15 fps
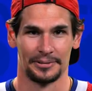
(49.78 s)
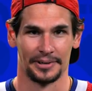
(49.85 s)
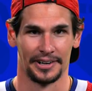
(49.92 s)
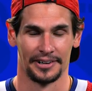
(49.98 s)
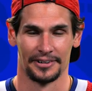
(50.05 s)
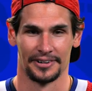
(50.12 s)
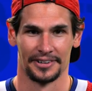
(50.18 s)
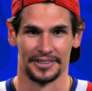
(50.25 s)
What
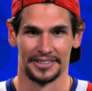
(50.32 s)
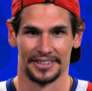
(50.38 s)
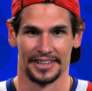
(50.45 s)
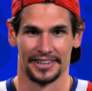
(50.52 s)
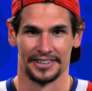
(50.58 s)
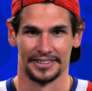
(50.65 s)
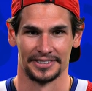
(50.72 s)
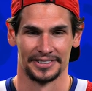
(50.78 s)
I don't
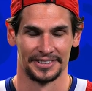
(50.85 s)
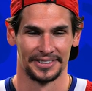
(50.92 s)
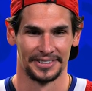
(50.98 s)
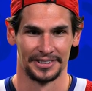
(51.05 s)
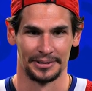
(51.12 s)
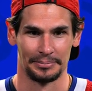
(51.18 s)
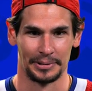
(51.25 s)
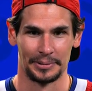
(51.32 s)
understand
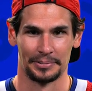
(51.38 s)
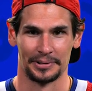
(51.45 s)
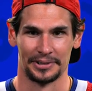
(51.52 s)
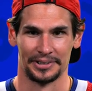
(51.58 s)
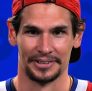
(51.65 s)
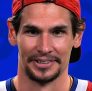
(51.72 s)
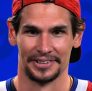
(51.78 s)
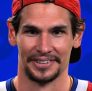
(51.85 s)
is the
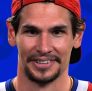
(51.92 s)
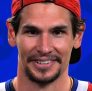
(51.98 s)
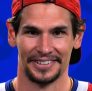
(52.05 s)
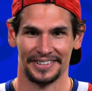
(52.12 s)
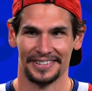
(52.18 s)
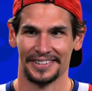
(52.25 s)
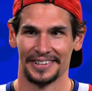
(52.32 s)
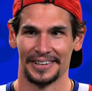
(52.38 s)
people
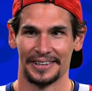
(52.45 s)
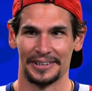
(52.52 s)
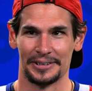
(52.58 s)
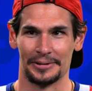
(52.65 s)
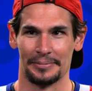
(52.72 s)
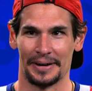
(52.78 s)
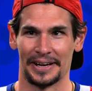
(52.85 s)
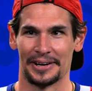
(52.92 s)

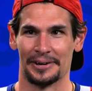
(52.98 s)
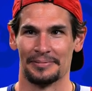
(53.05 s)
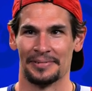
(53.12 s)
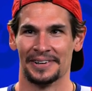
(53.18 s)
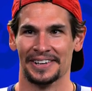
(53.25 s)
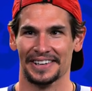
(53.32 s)
who make them.